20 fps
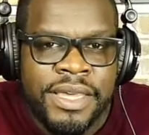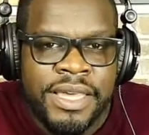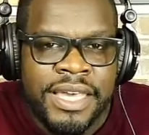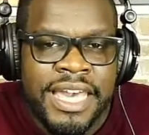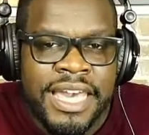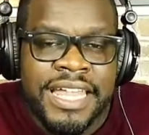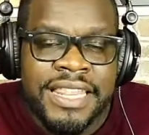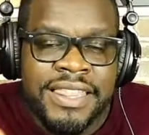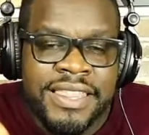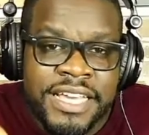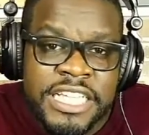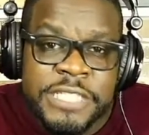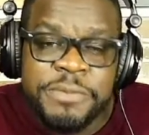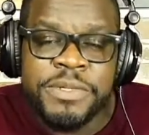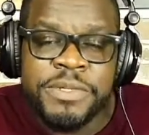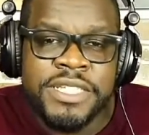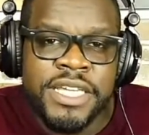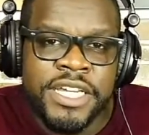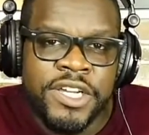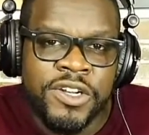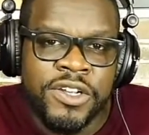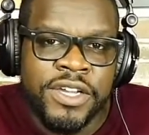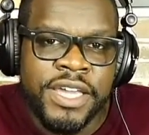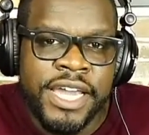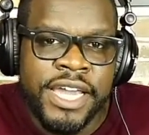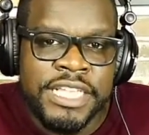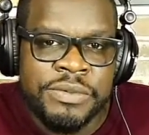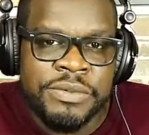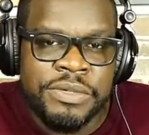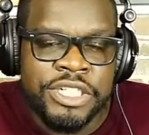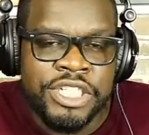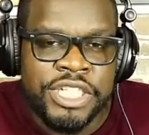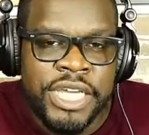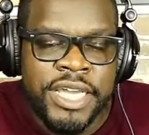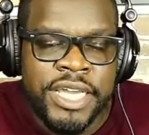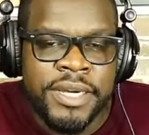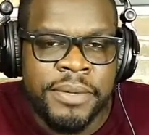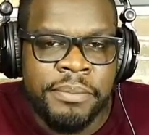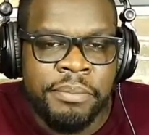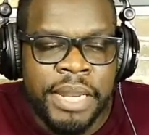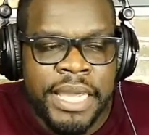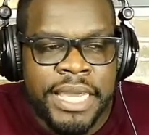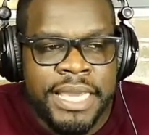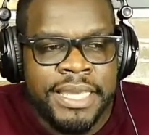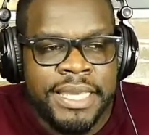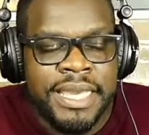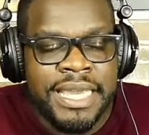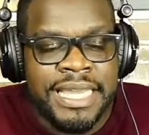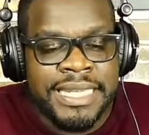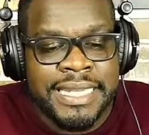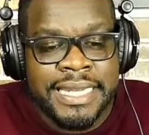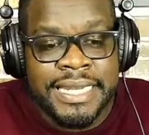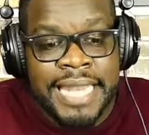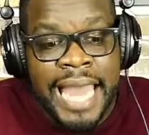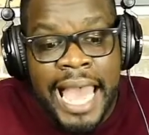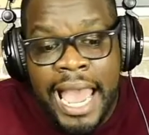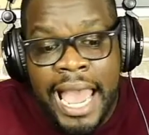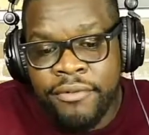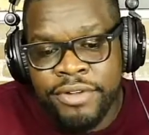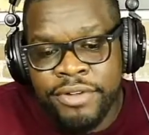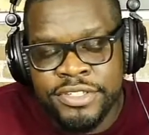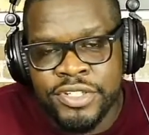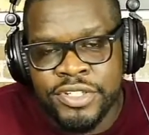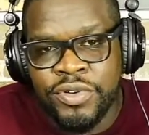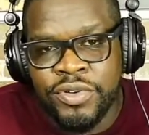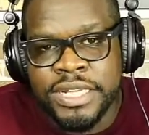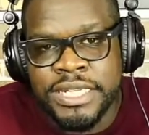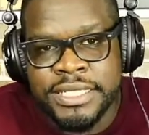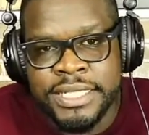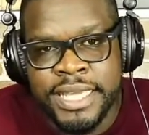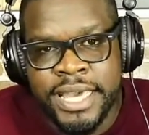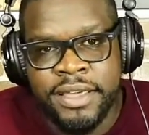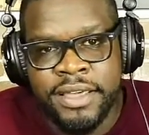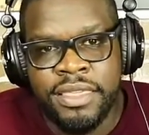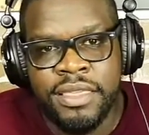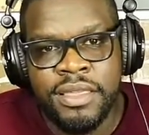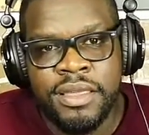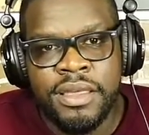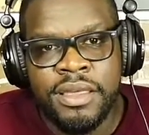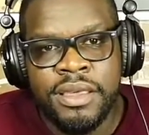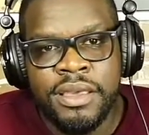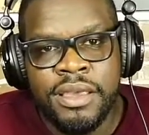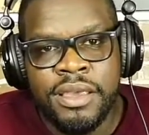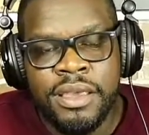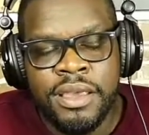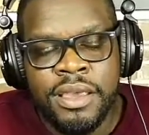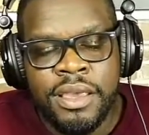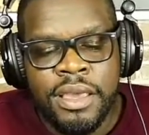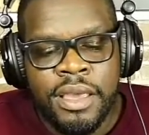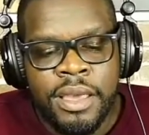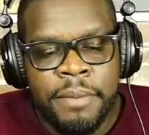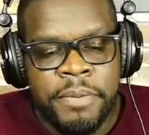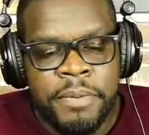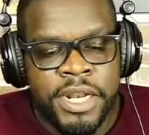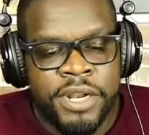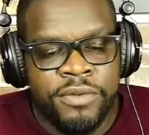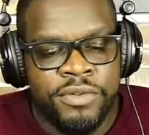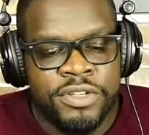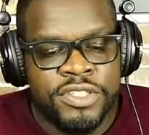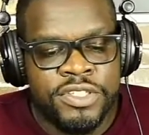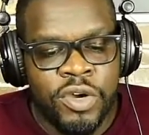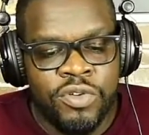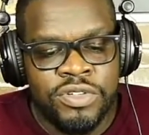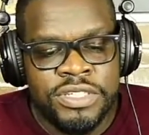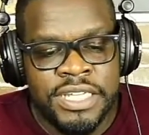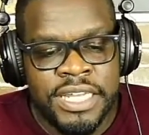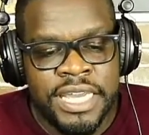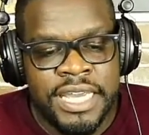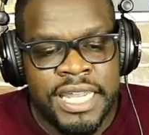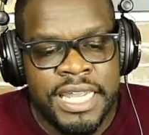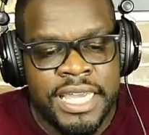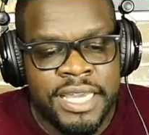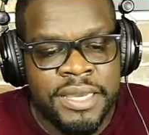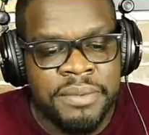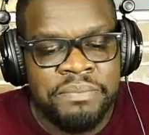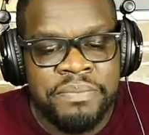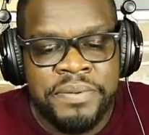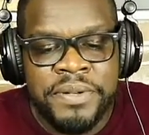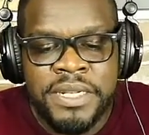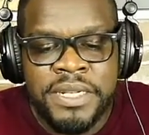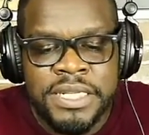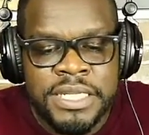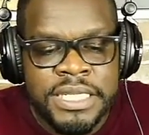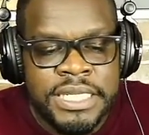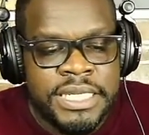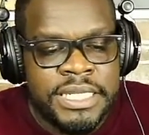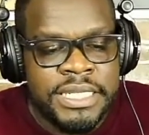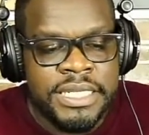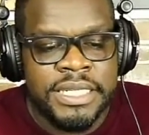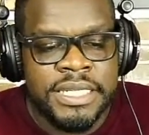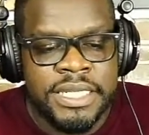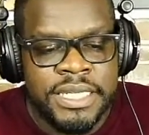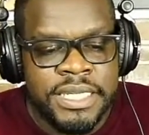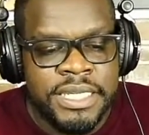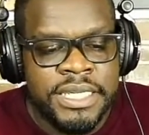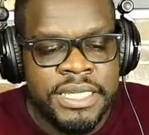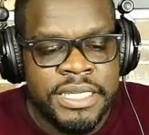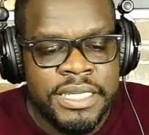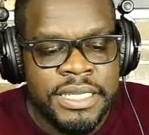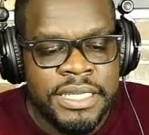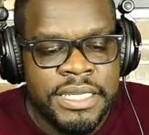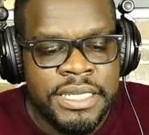In this particular case with Jacob Blake, it did not result in death, but it resulted in a completely